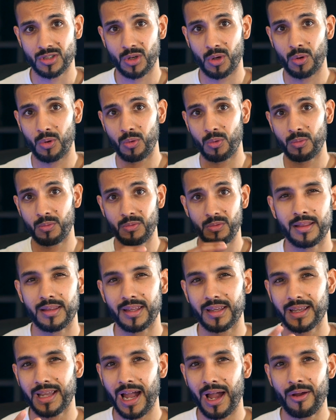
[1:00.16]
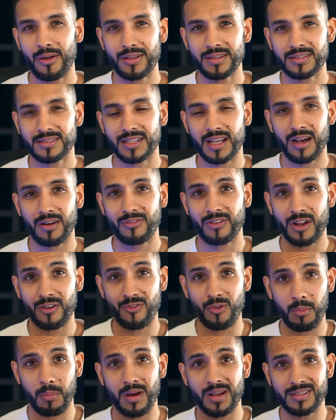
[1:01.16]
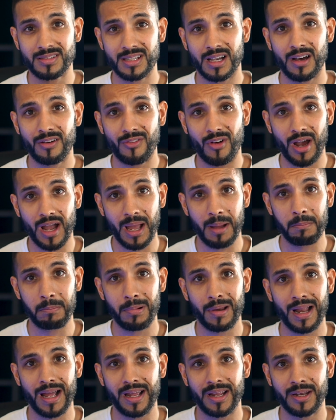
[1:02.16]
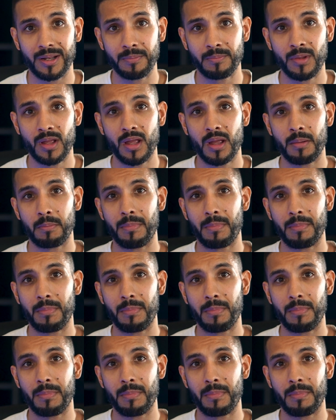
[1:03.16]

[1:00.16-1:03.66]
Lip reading: So the account itself, now for myself, I am platinum,